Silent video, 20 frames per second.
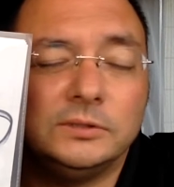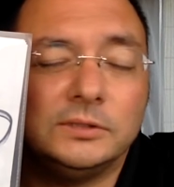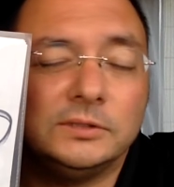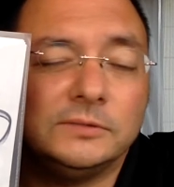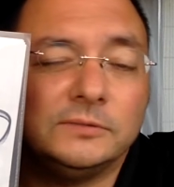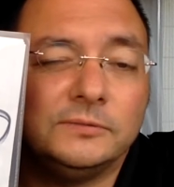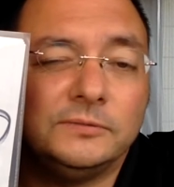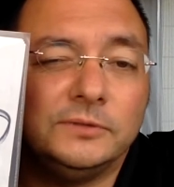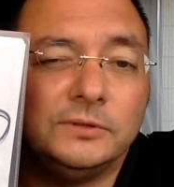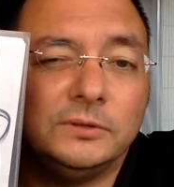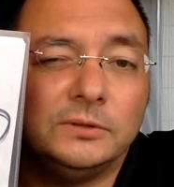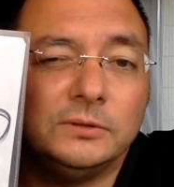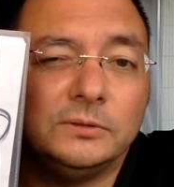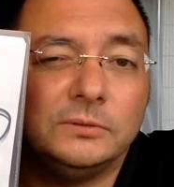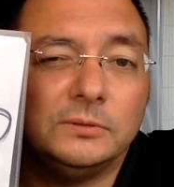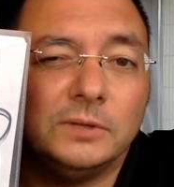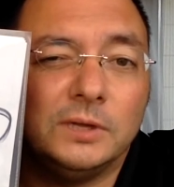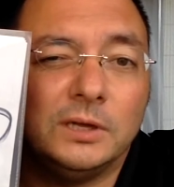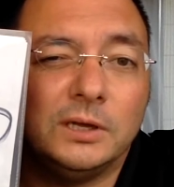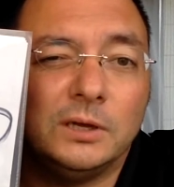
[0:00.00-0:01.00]
doesn't feel
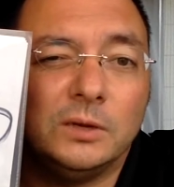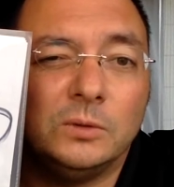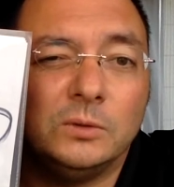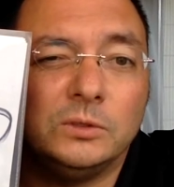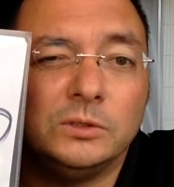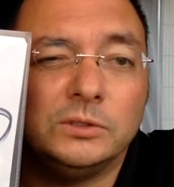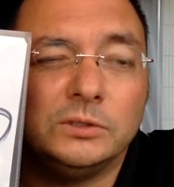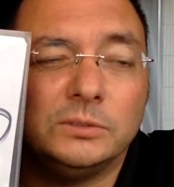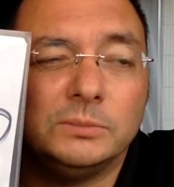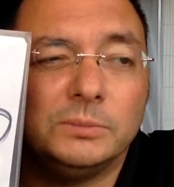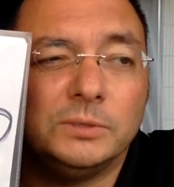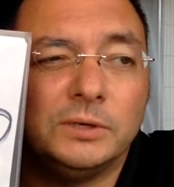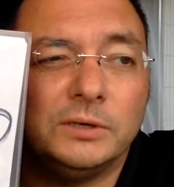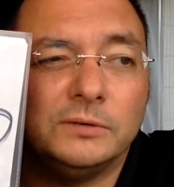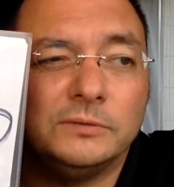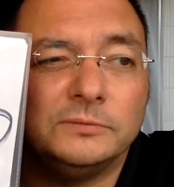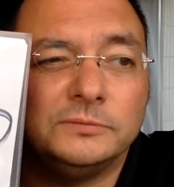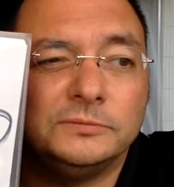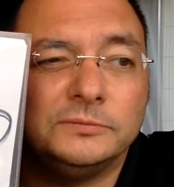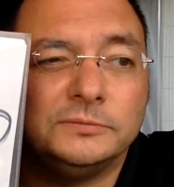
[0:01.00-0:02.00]
ownership
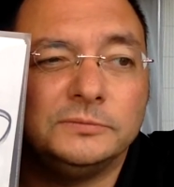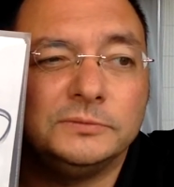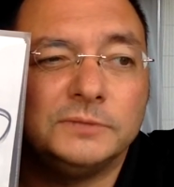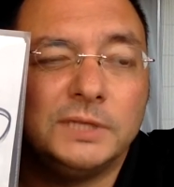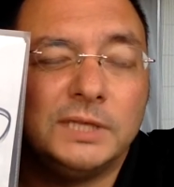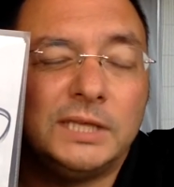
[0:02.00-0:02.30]
of